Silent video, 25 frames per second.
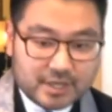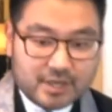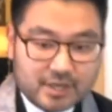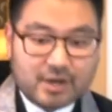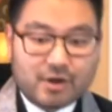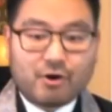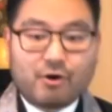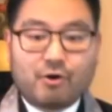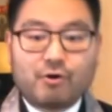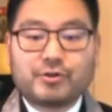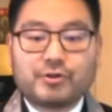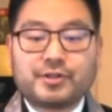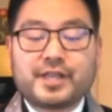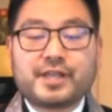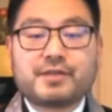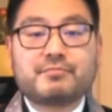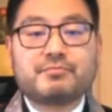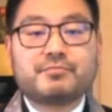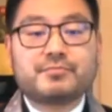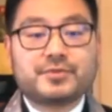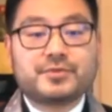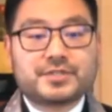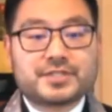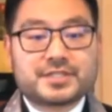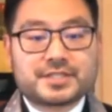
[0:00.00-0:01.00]

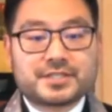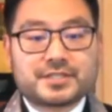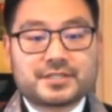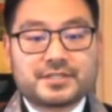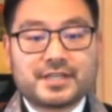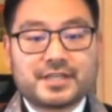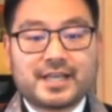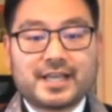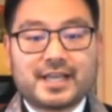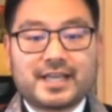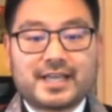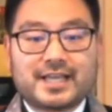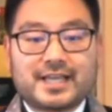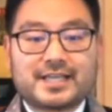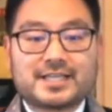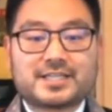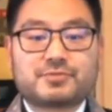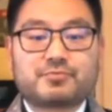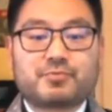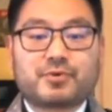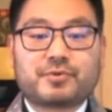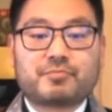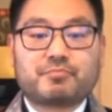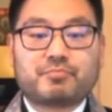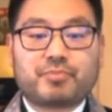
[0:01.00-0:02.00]
Onenbutsu is
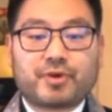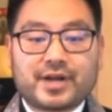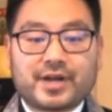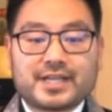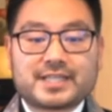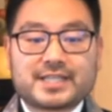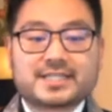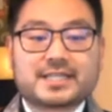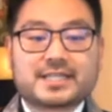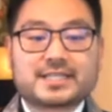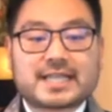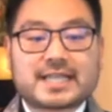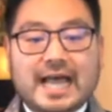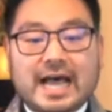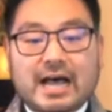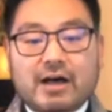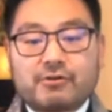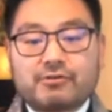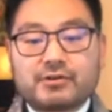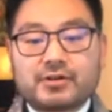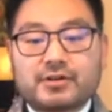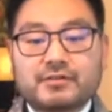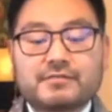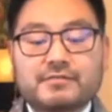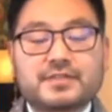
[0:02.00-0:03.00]
what breaks us
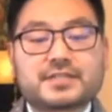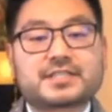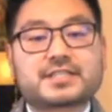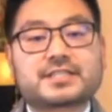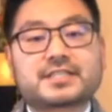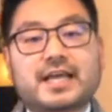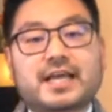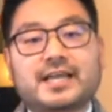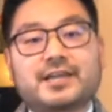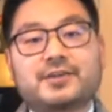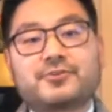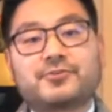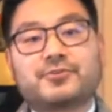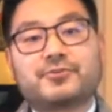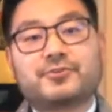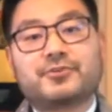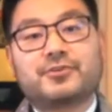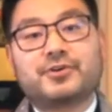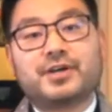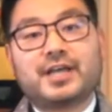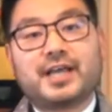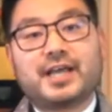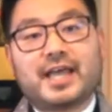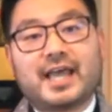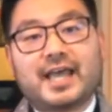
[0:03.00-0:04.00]
out of this cycle.
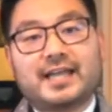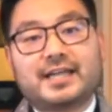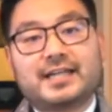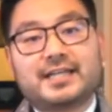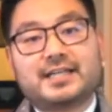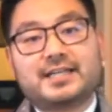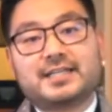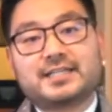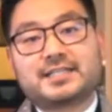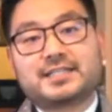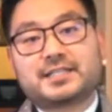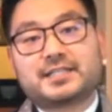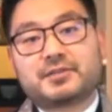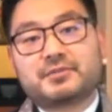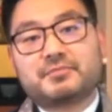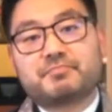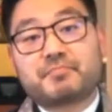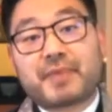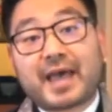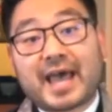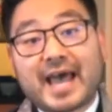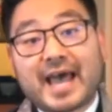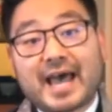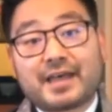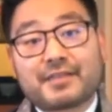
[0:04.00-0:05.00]
And it is the
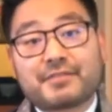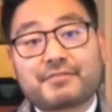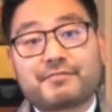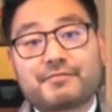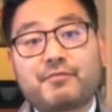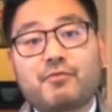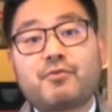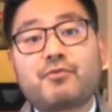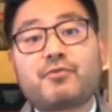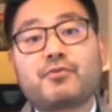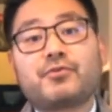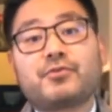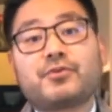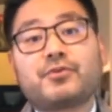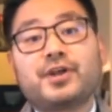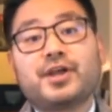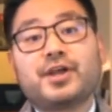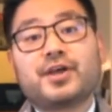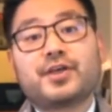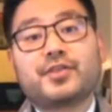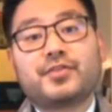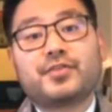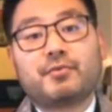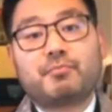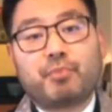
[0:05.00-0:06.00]
path for
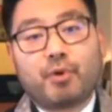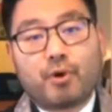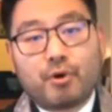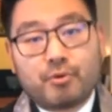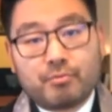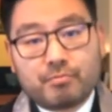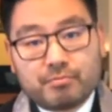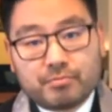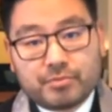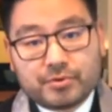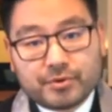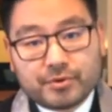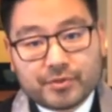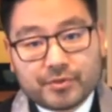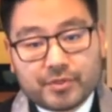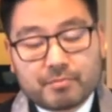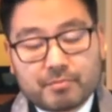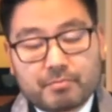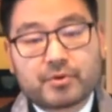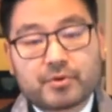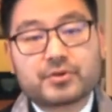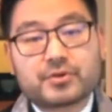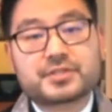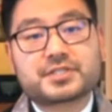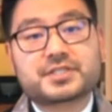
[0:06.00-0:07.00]
the Bonbu, the
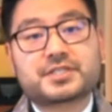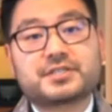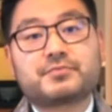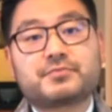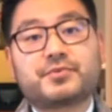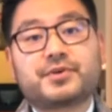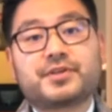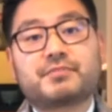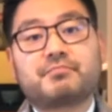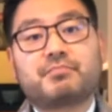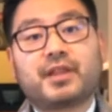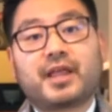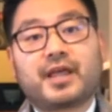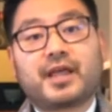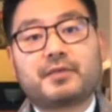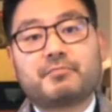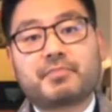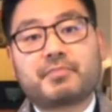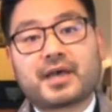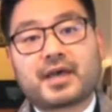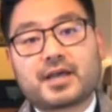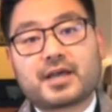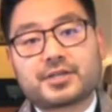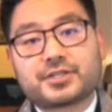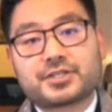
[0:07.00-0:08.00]
person with blind
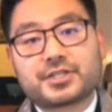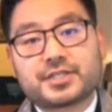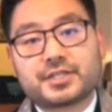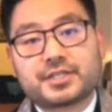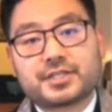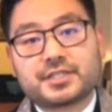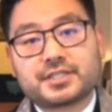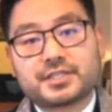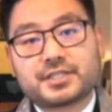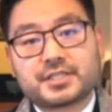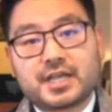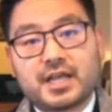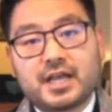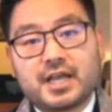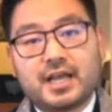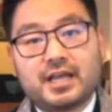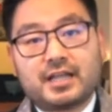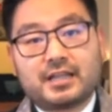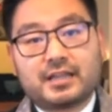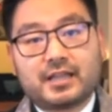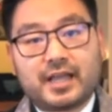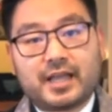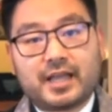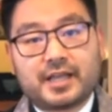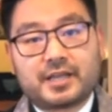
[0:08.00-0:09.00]
passions
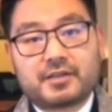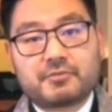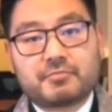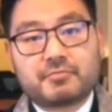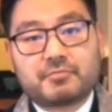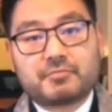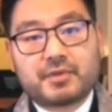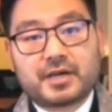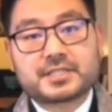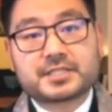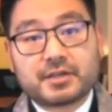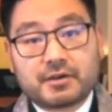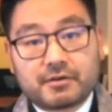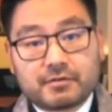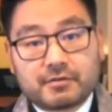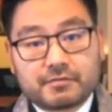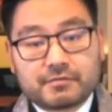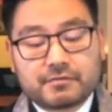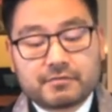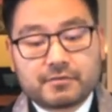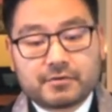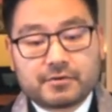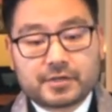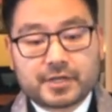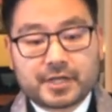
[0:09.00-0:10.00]
like myself,
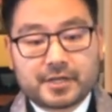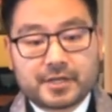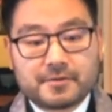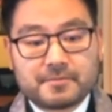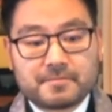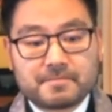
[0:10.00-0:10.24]
okay?